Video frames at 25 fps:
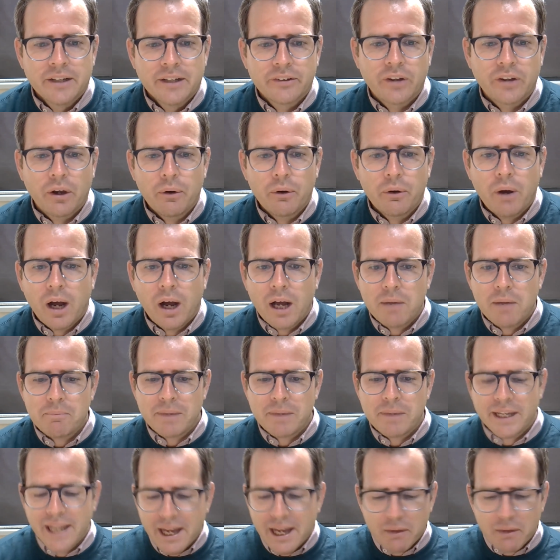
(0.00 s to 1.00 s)
So um,
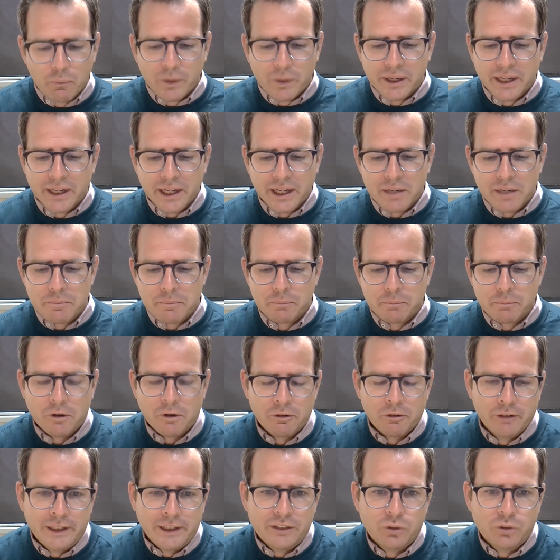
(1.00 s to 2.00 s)
yeah, we're going to
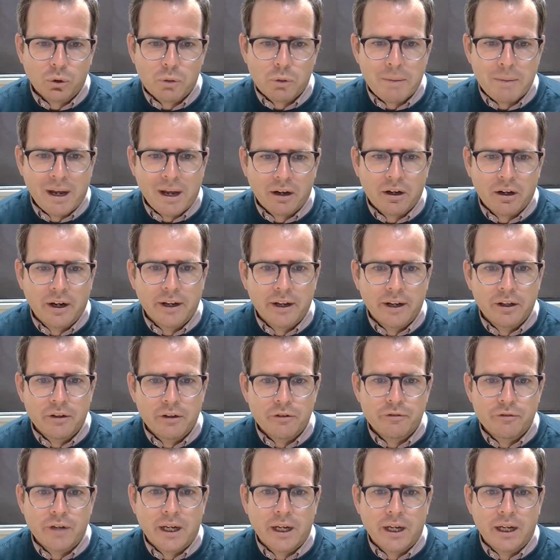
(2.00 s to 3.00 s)
really talk about kind
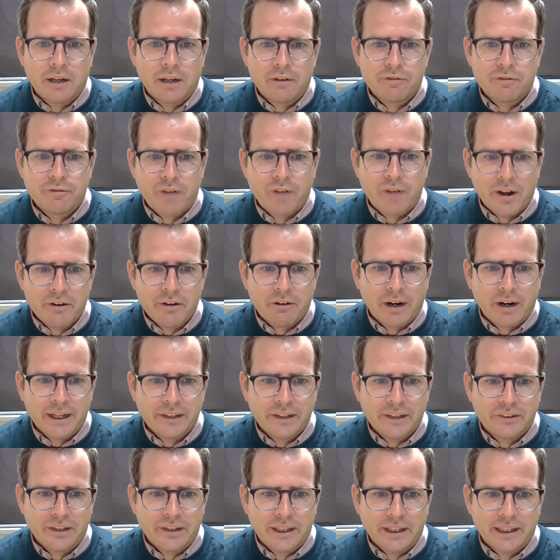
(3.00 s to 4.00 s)
of uh,
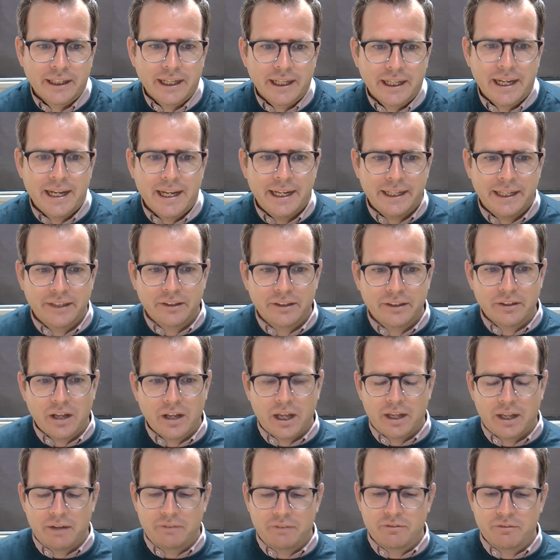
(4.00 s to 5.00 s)
fundraising in
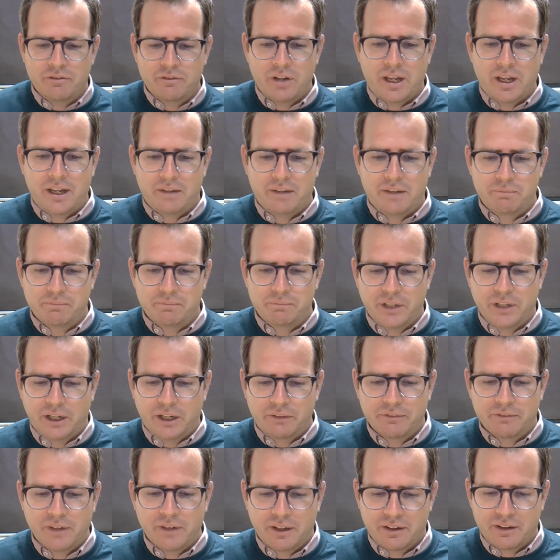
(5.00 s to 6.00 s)
and uh, you know
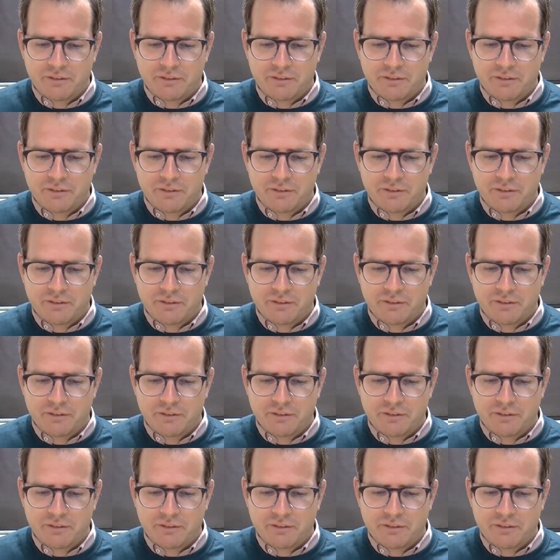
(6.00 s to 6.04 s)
